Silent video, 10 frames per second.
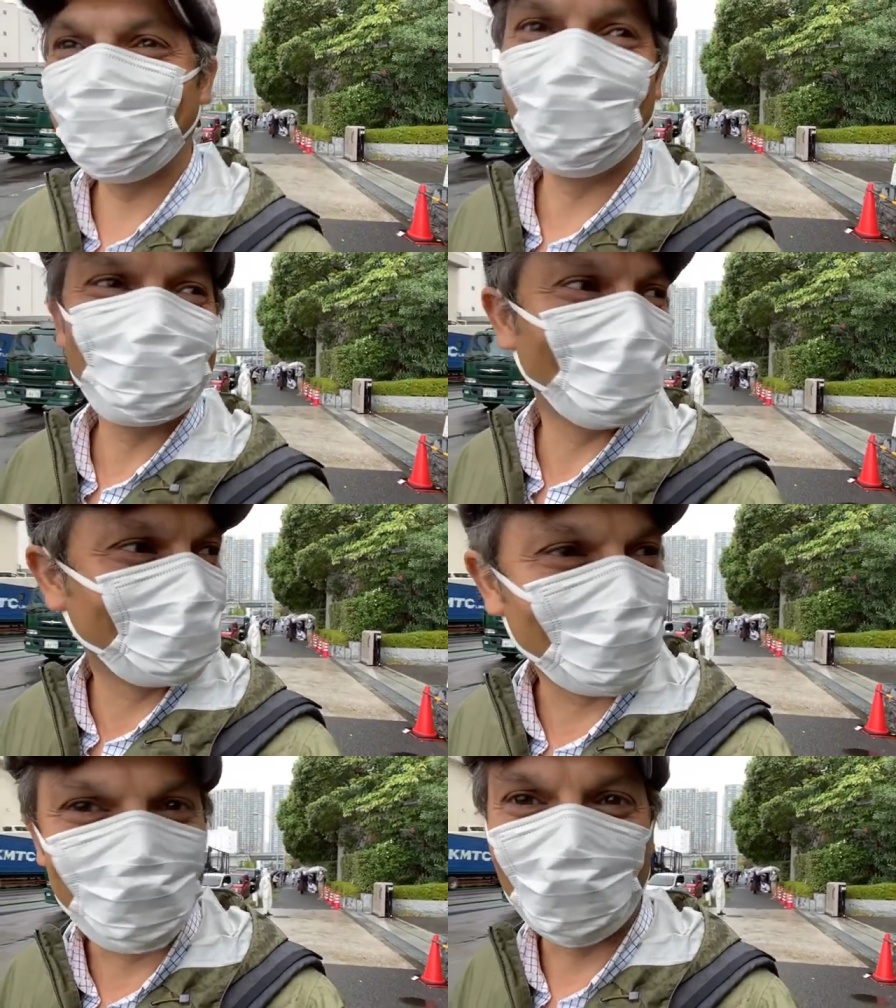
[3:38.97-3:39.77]
don't
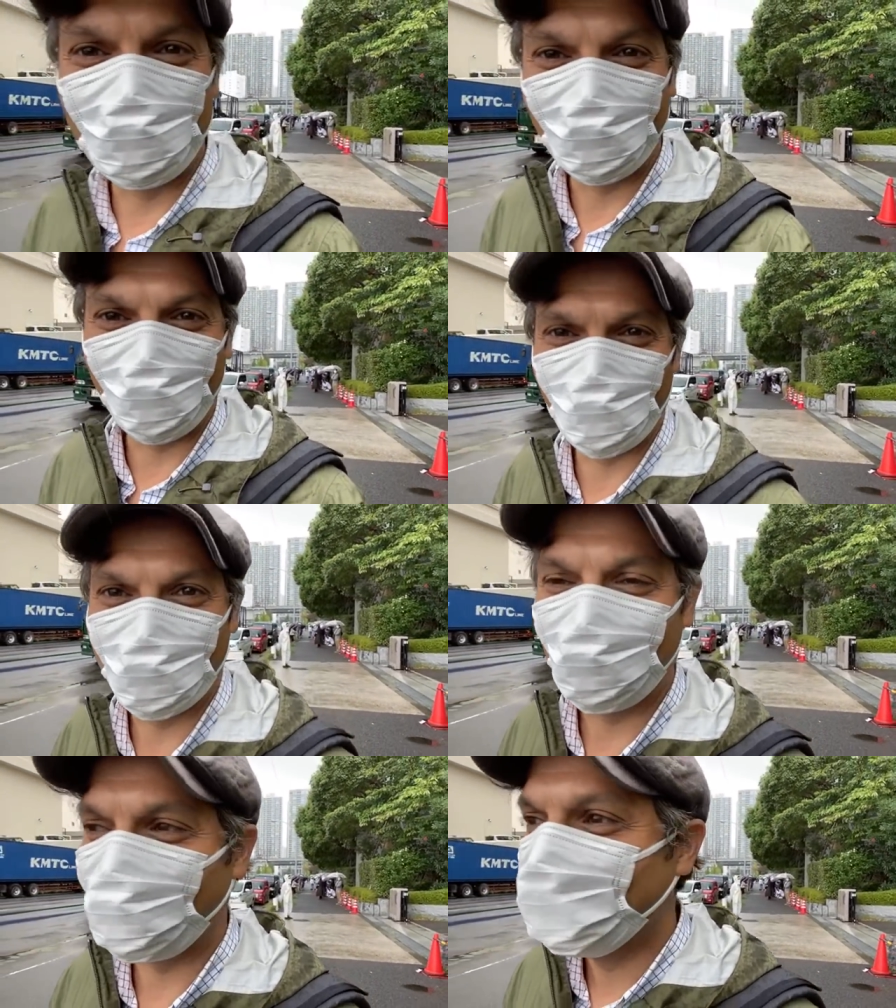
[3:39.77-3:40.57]
like coming here every
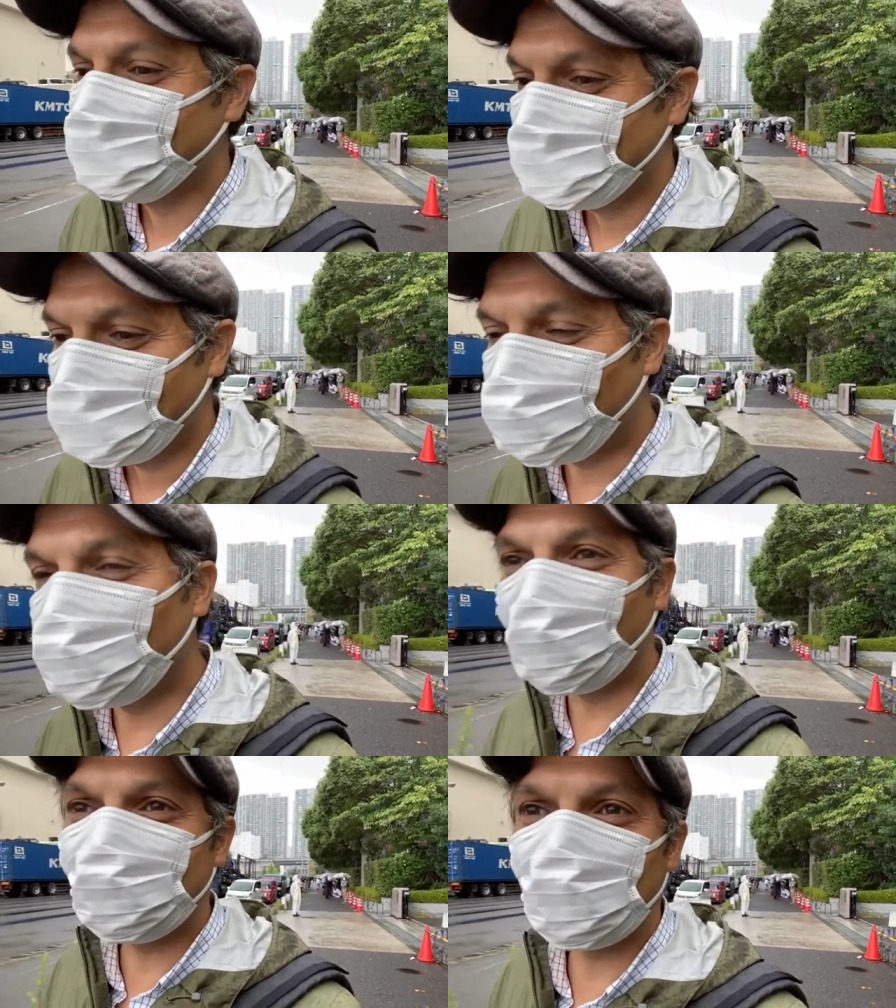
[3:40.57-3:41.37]
year. If you
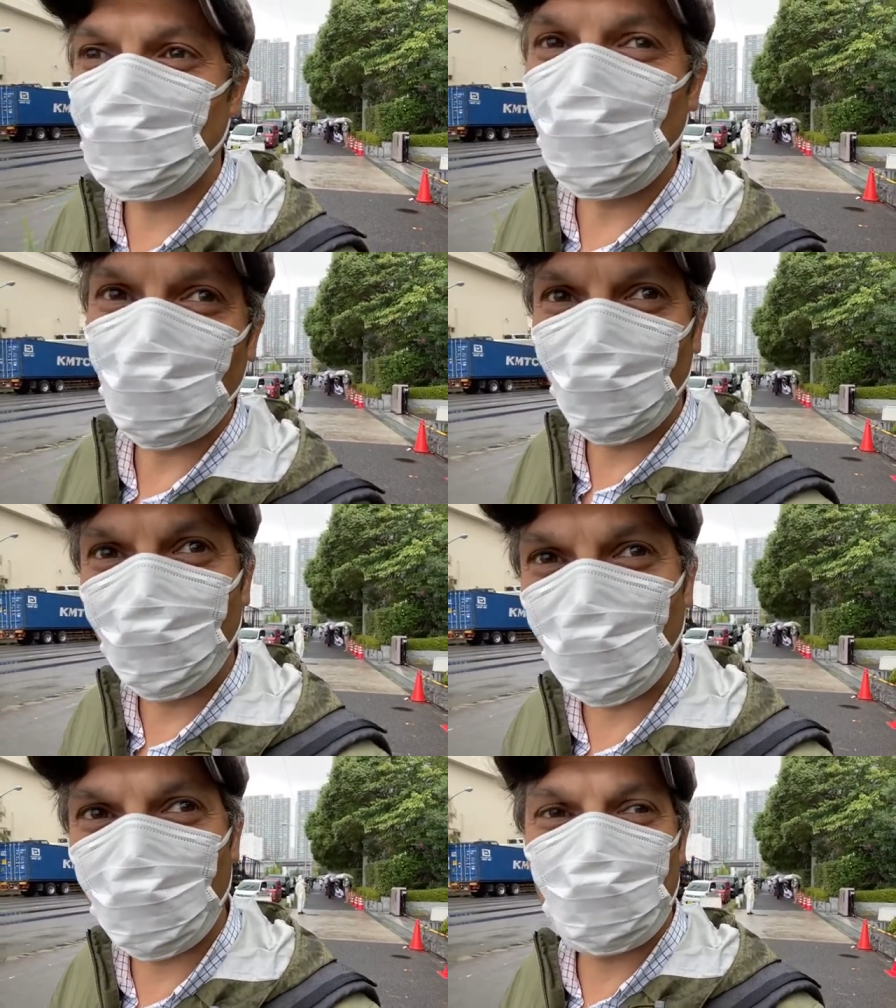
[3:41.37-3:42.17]
look at the Google
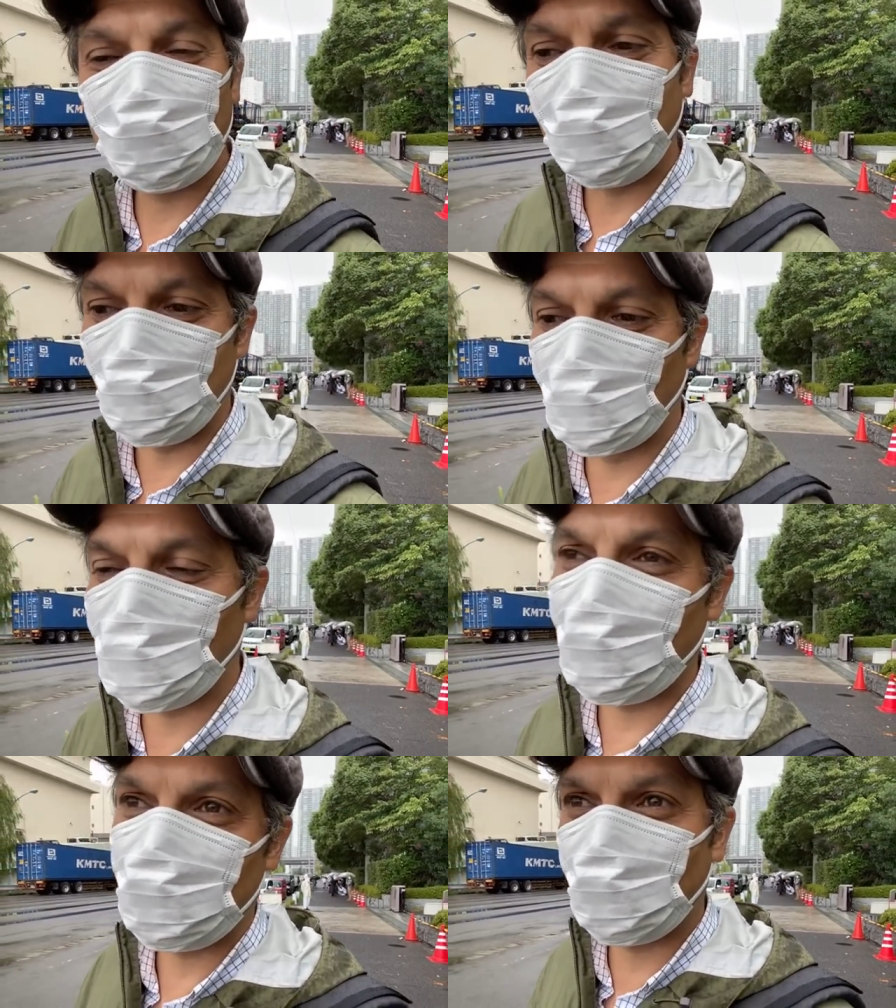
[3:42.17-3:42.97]
reviews, the
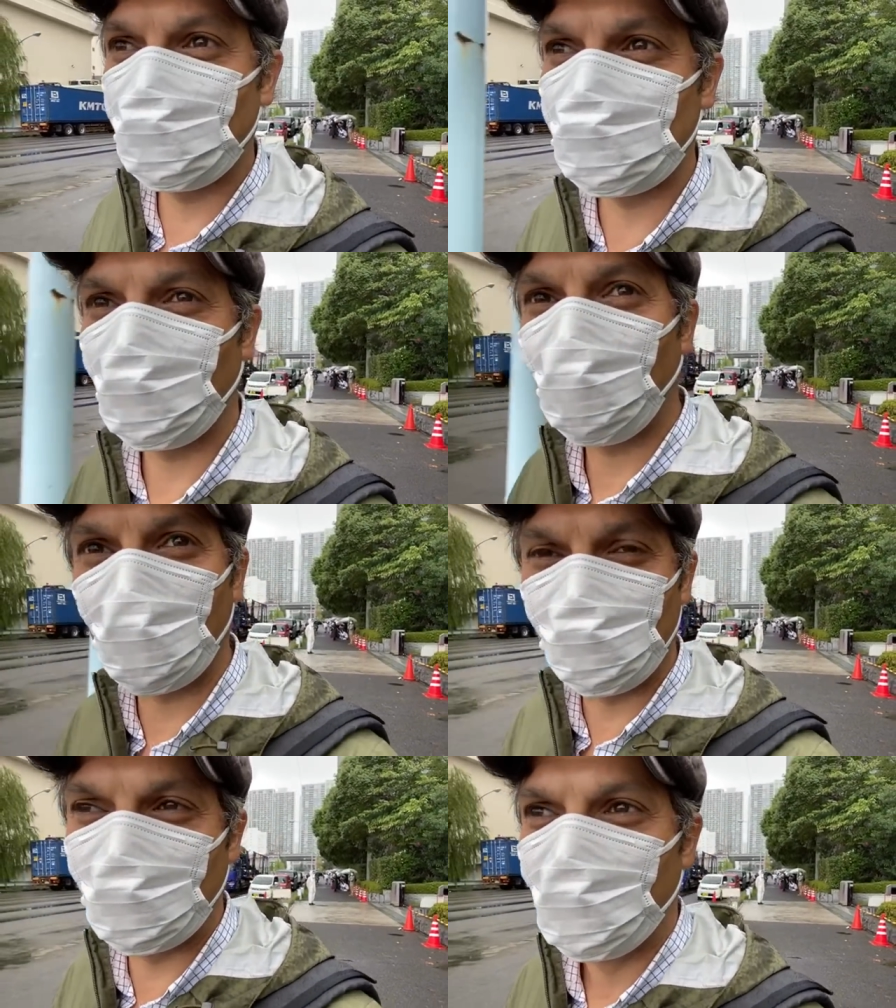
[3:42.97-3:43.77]
Immigration
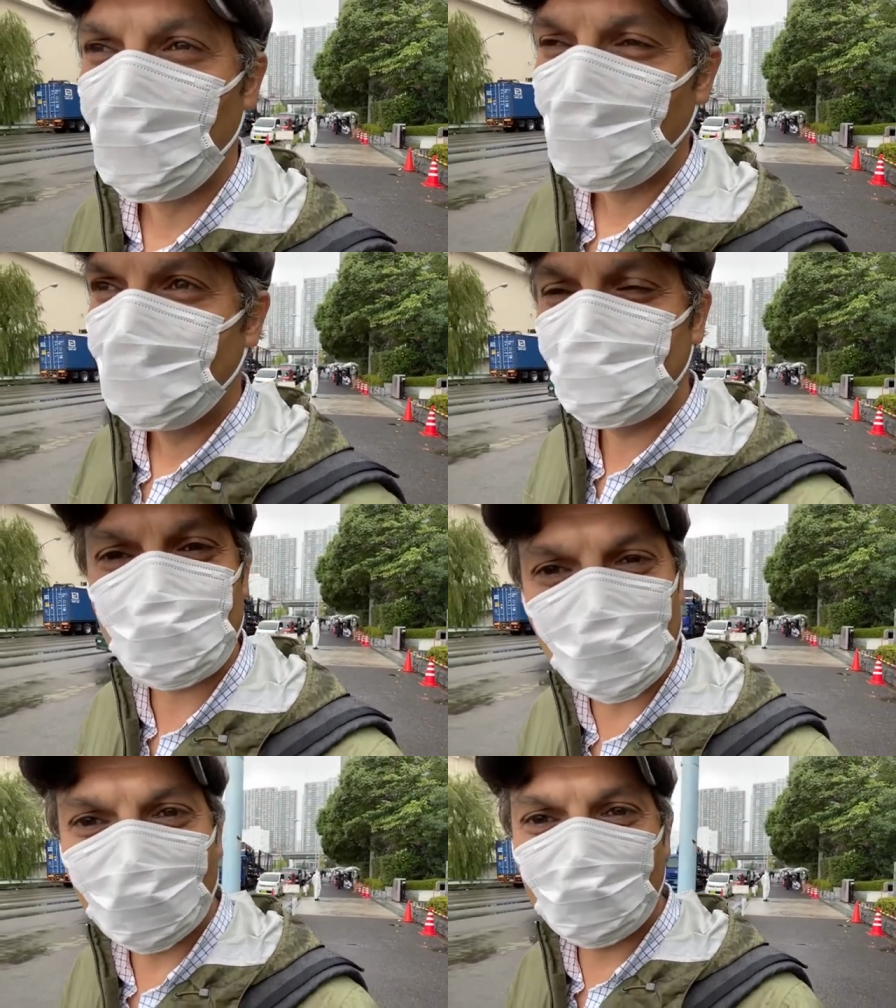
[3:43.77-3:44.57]
Department
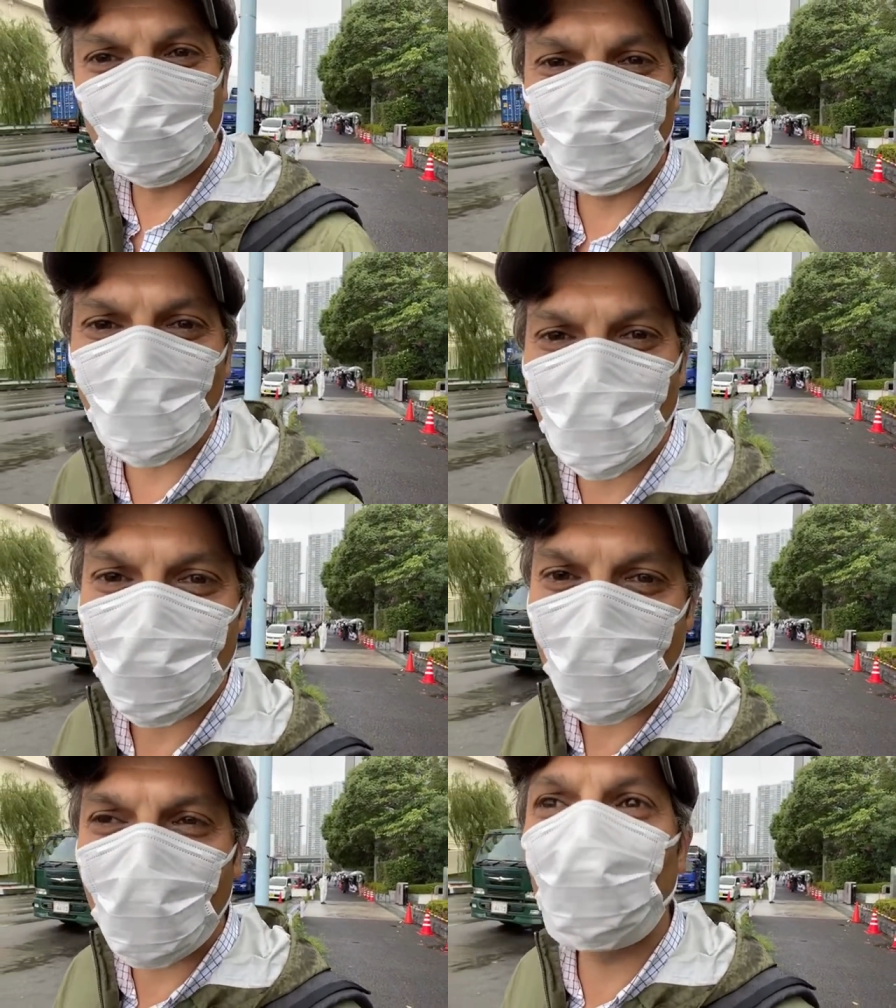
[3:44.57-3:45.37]
does not get very
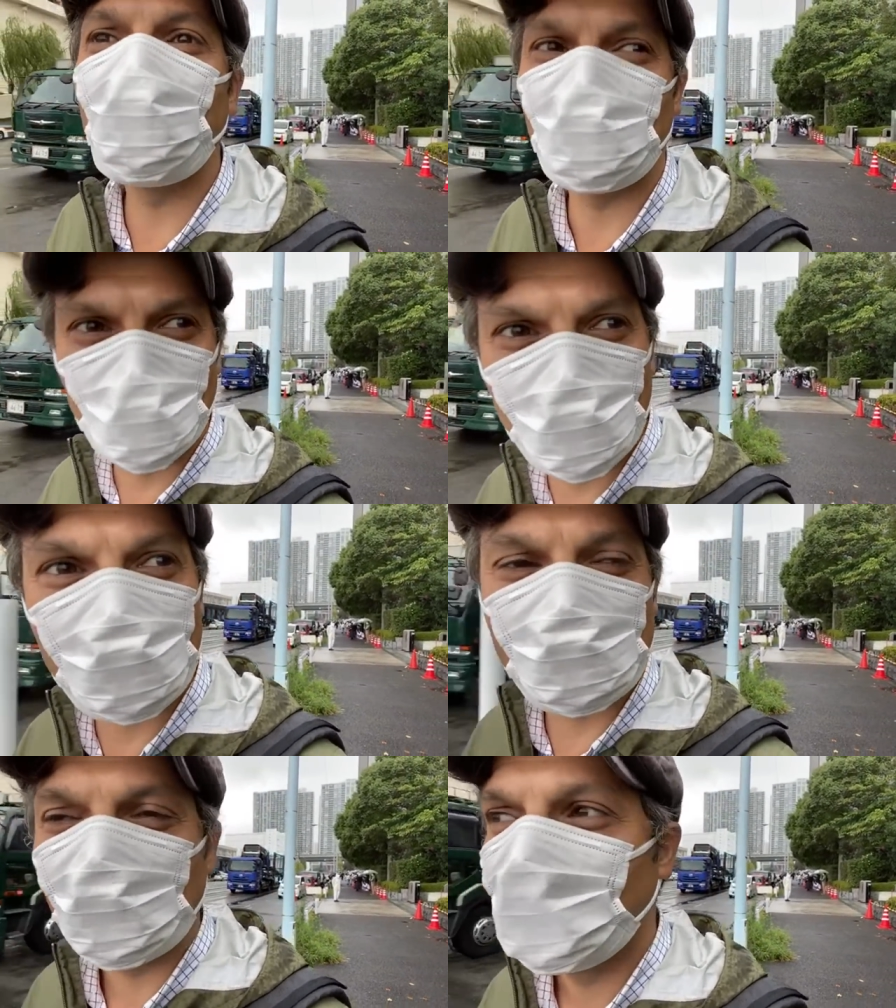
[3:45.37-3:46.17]
high
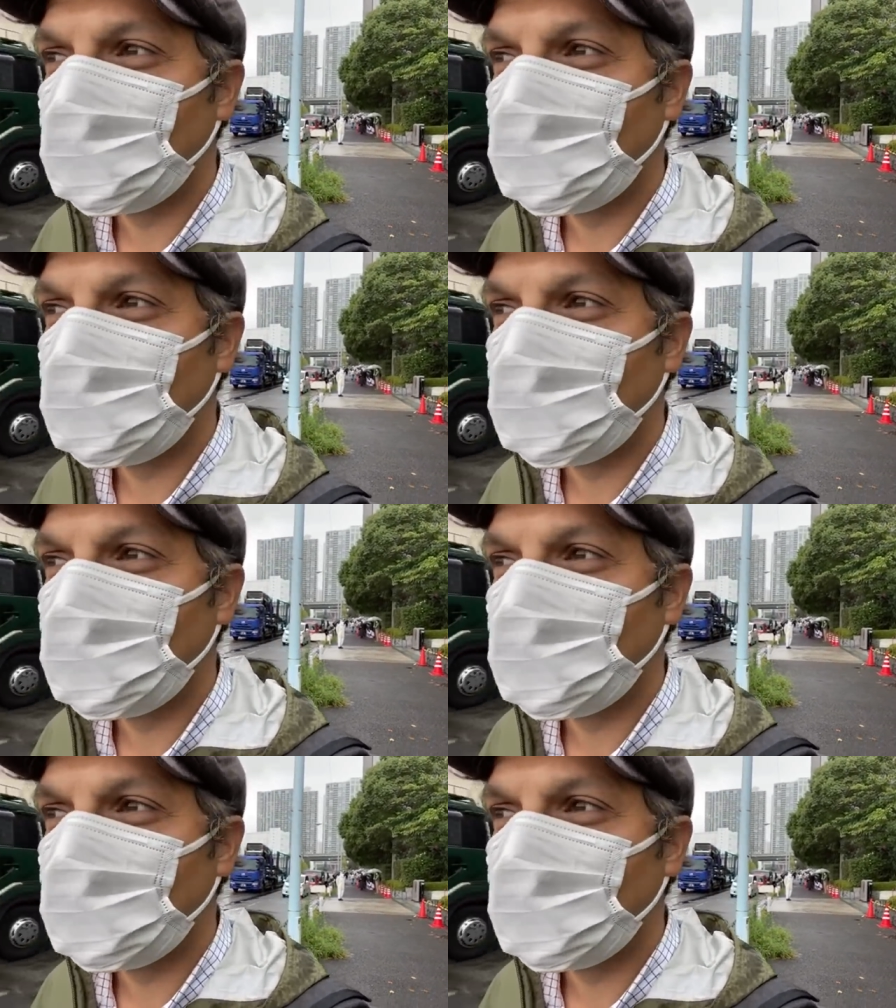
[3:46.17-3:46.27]
reviews.